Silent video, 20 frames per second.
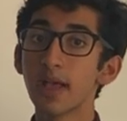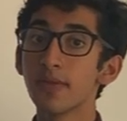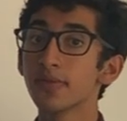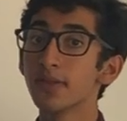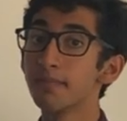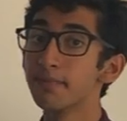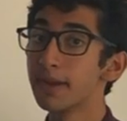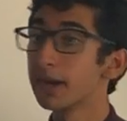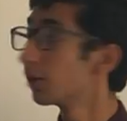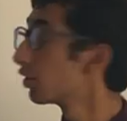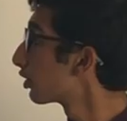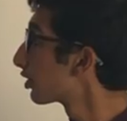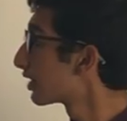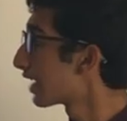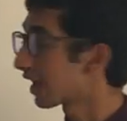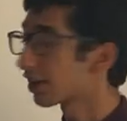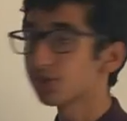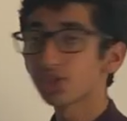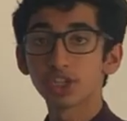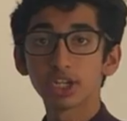The middle
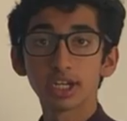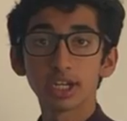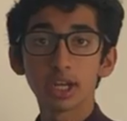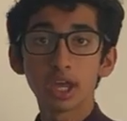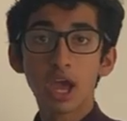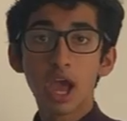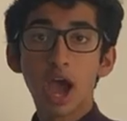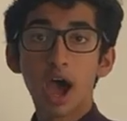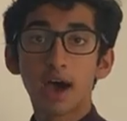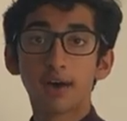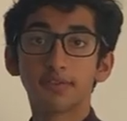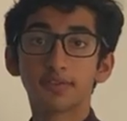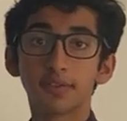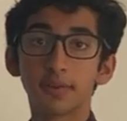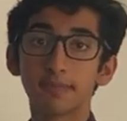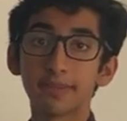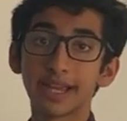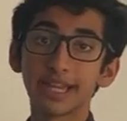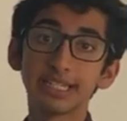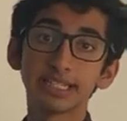section of the
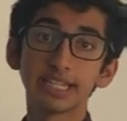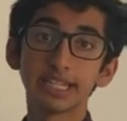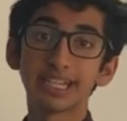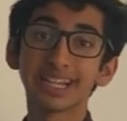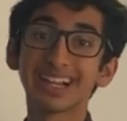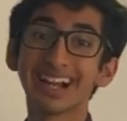painting